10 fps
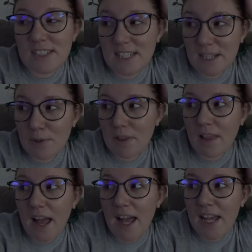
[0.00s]
dealing with a
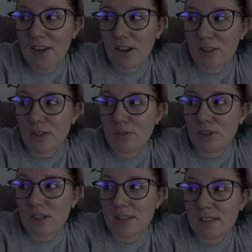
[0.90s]
lot and also
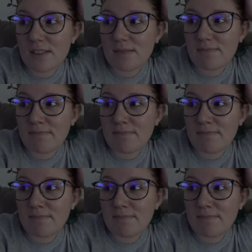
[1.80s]
just